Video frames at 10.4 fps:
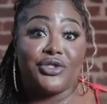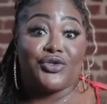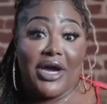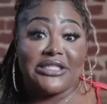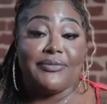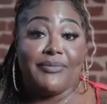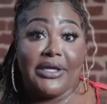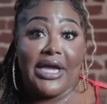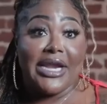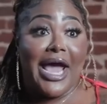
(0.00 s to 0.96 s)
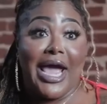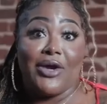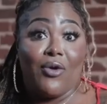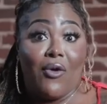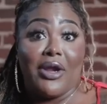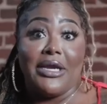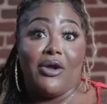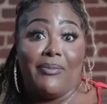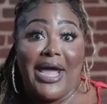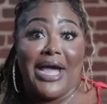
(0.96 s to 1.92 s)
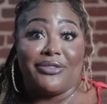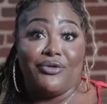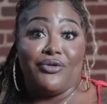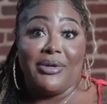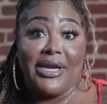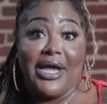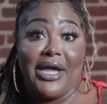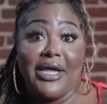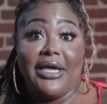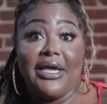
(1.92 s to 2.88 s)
Trust me. And I ain't going in no bathroom in there.